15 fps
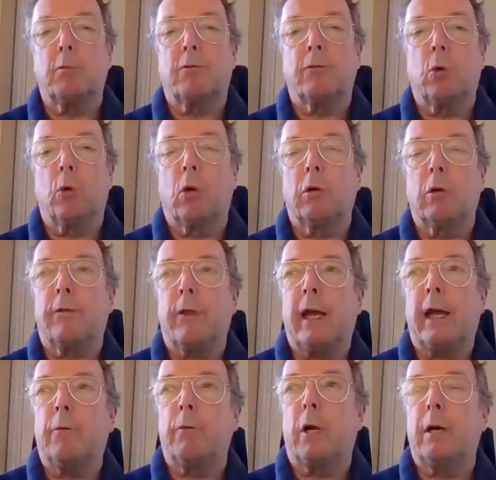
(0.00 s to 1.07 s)
for all of
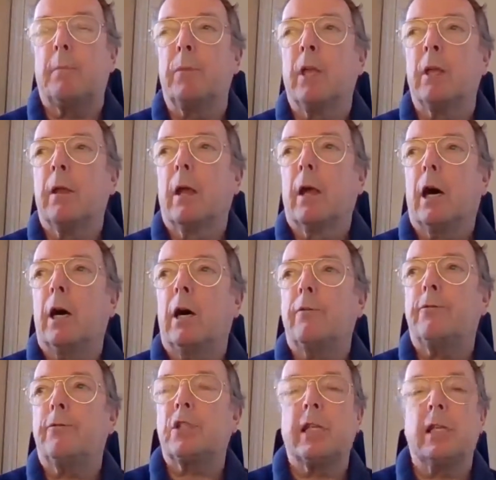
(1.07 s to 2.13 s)
their
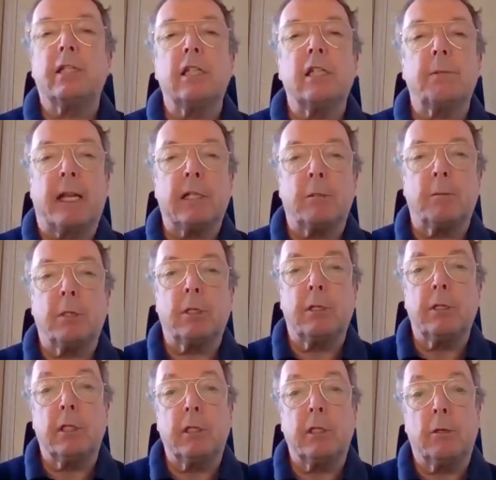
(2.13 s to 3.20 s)
facilities
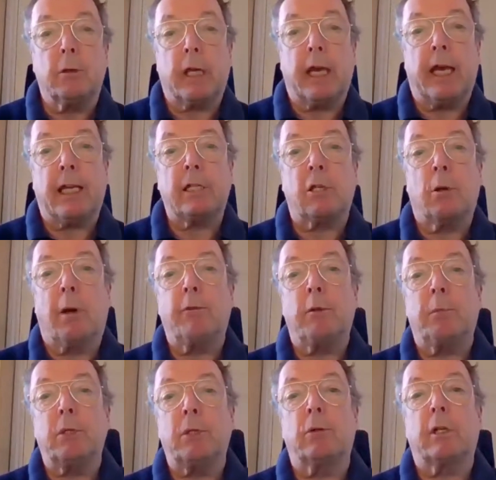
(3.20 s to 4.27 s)
management in the UK. So
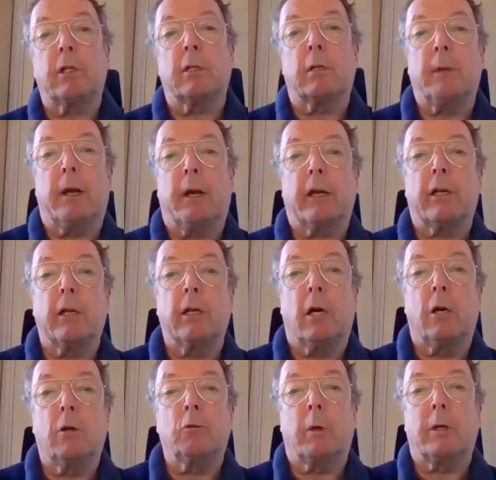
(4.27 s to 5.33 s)
every building that American
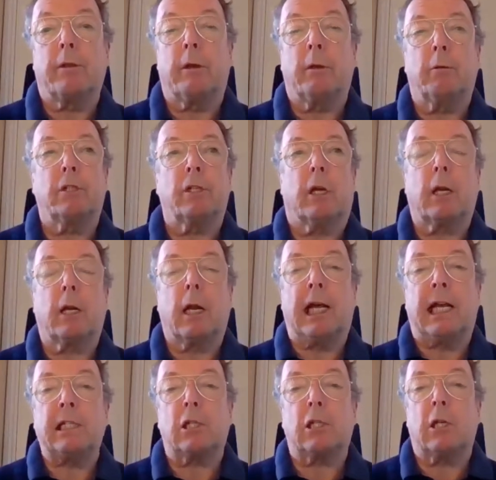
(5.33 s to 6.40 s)
owned, whether it was at
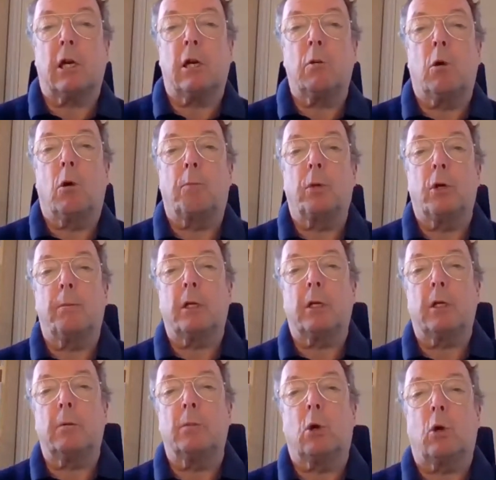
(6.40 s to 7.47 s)
Glasgow or
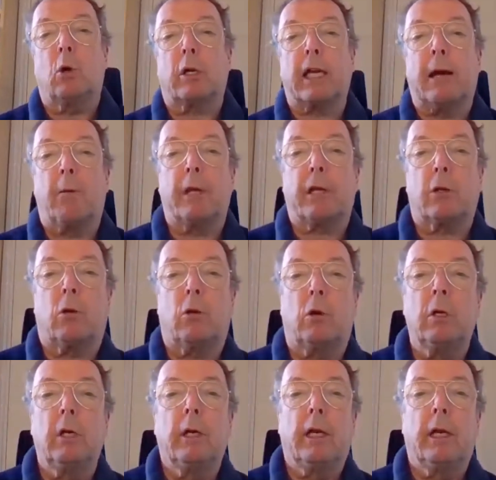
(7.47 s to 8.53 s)
Birmingham or Gatwick
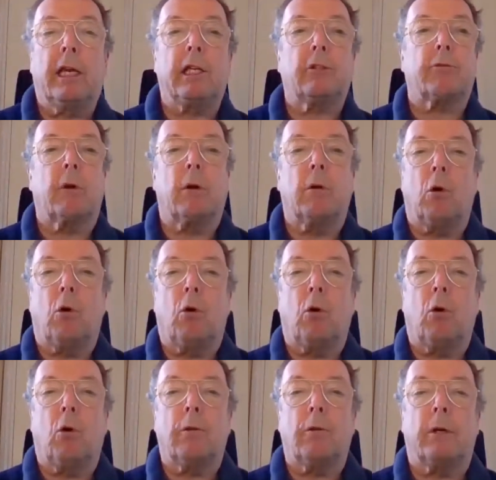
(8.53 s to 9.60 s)
or Heathrow,
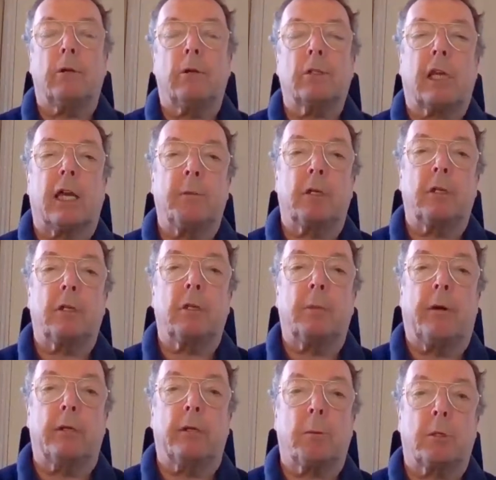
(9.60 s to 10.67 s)
all those came under my
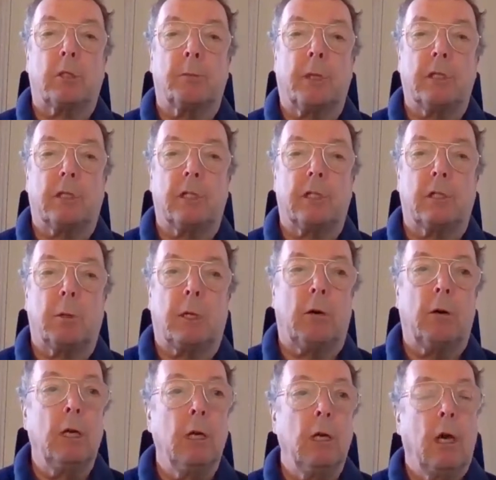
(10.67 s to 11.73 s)
responsibility as
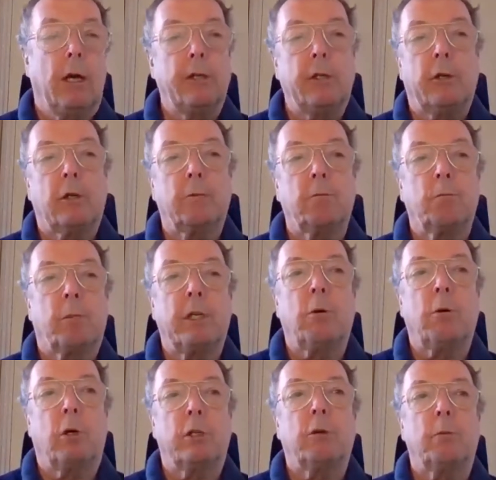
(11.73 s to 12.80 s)
well. And
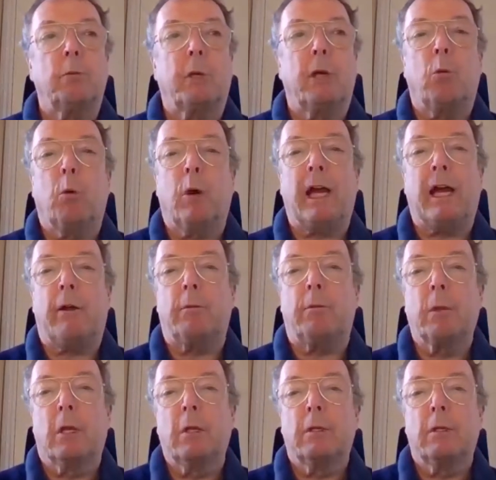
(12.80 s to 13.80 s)
you'd be aware,